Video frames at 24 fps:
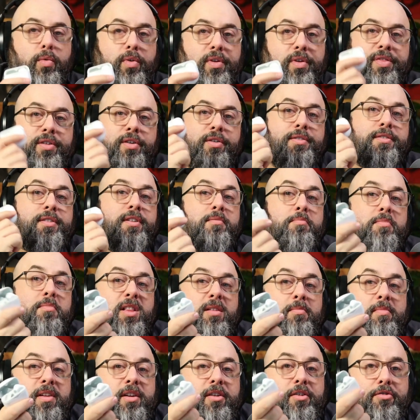With
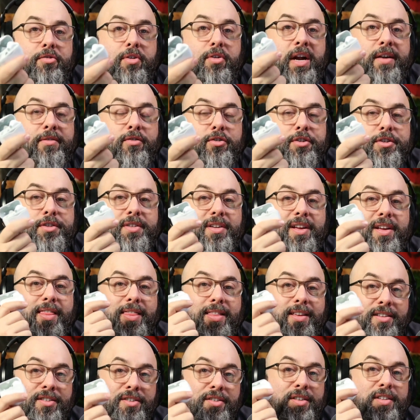13mm drivers,
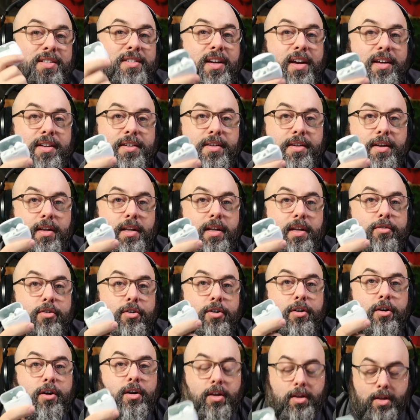these are designed to
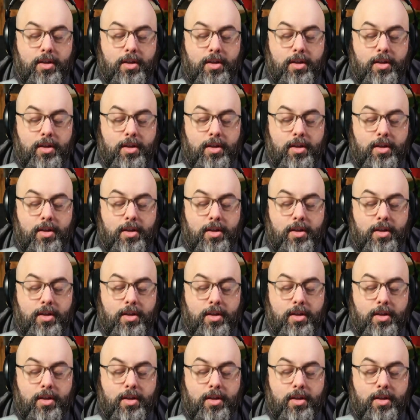deliver.